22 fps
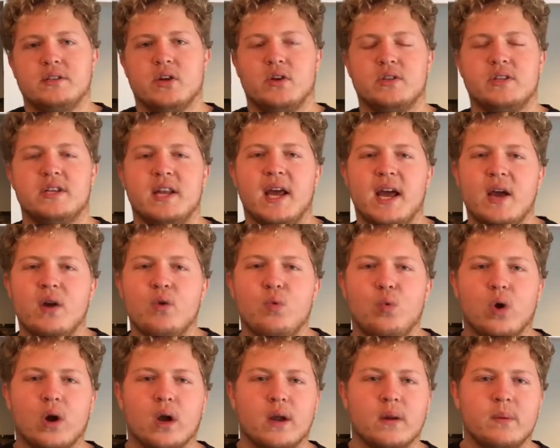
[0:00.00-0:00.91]
so today
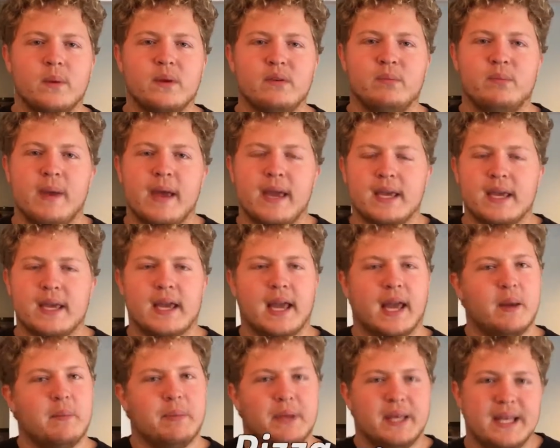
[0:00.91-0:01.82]
we're going to be making
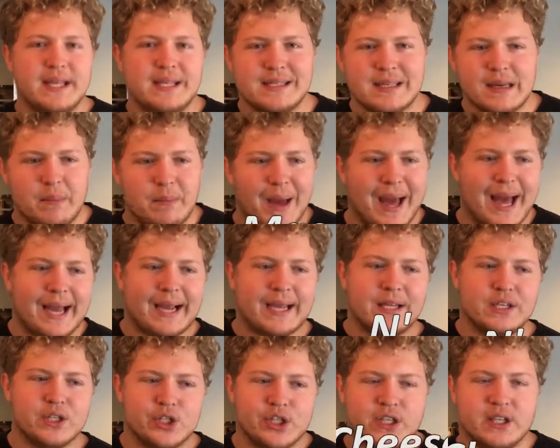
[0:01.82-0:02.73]
a pizza mac
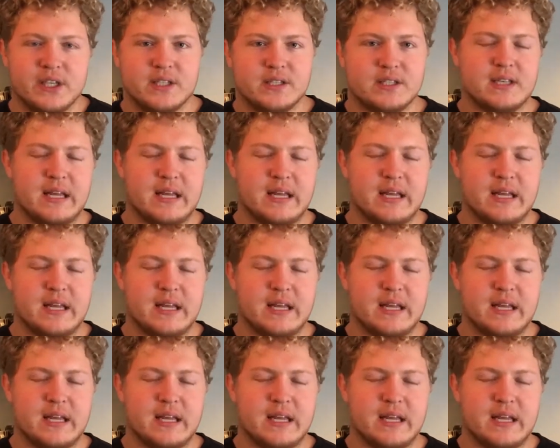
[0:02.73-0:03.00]
and cheese.